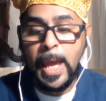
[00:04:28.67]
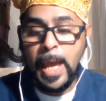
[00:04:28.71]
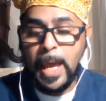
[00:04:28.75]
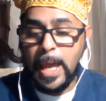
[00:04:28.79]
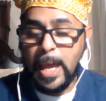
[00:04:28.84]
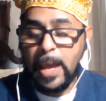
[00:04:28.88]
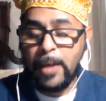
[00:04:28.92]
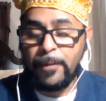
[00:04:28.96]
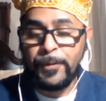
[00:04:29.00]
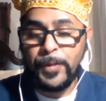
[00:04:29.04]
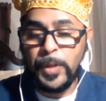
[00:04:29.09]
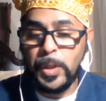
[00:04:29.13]

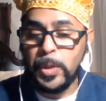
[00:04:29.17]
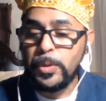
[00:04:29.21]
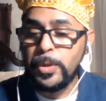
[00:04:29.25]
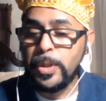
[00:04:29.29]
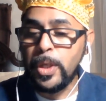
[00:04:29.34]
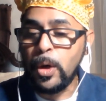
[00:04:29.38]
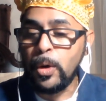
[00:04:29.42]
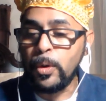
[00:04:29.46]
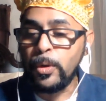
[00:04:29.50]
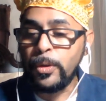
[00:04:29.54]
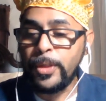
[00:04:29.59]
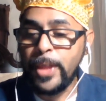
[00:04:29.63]
If you
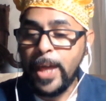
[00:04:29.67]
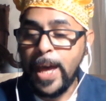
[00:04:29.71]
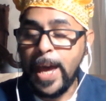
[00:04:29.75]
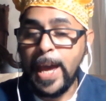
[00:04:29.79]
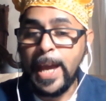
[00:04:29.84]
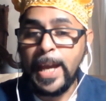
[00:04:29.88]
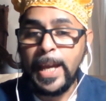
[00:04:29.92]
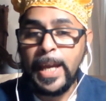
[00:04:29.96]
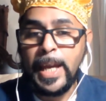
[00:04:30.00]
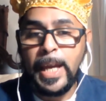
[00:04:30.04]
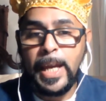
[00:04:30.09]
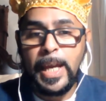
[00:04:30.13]
know
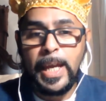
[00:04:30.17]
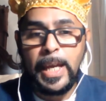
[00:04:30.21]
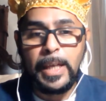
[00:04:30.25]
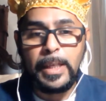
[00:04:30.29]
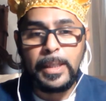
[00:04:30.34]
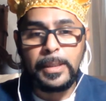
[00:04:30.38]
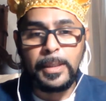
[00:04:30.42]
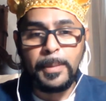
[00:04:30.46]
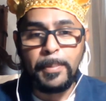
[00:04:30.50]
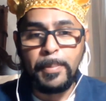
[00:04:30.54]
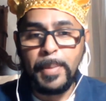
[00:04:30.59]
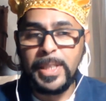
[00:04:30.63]
that,
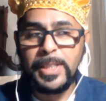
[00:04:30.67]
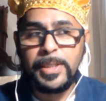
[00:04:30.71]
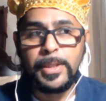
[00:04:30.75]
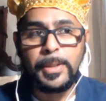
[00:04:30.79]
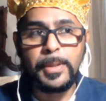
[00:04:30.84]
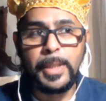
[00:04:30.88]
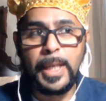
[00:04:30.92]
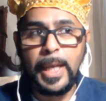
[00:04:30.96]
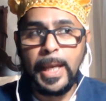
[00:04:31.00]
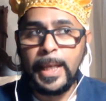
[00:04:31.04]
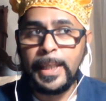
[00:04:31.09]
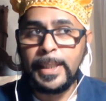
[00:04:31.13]
the best
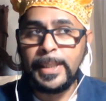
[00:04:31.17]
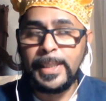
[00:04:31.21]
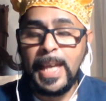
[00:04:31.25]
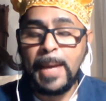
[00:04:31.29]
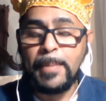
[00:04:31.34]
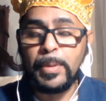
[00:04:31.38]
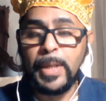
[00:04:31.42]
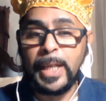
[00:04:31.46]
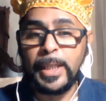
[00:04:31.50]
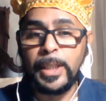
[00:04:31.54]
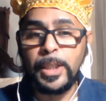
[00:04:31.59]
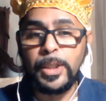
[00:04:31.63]

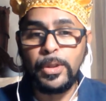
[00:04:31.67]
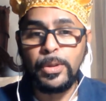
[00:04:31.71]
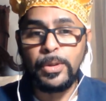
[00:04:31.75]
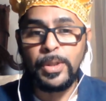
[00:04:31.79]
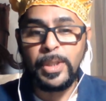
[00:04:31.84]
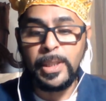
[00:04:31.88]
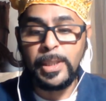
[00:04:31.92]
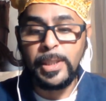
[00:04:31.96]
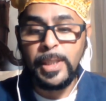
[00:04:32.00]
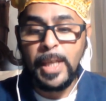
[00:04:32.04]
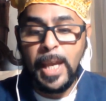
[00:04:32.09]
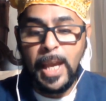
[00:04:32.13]
example I can use
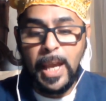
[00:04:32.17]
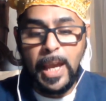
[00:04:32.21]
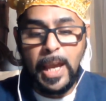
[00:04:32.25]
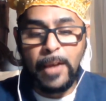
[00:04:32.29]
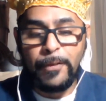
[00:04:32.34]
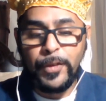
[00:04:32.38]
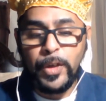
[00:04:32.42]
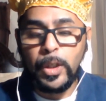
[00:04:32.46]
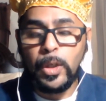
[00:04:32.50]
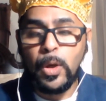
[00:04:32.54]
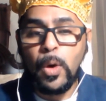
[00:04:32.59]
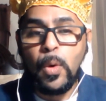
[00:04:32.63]
is if
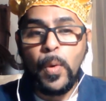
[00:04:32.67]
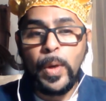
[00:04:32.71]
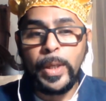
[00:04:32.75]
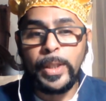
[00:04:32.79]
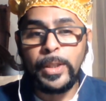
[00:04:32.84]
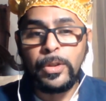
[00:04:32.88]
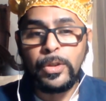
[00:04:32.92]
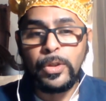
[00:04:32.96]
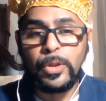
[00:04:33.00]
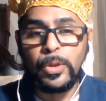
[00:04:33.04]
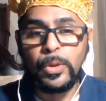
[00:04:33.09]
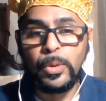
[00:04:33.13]
you're going
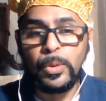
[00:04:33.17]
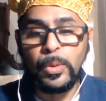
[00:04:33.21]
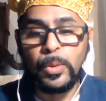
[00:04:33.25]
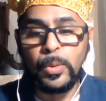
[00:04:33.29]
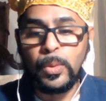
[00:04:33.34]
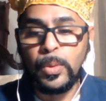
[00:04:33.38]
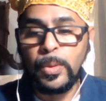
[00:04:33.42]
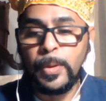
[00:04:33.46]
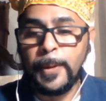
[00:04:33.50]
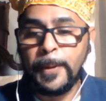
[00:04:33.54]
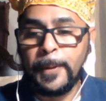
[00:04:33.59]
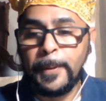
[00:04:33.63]

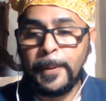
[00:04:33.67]
to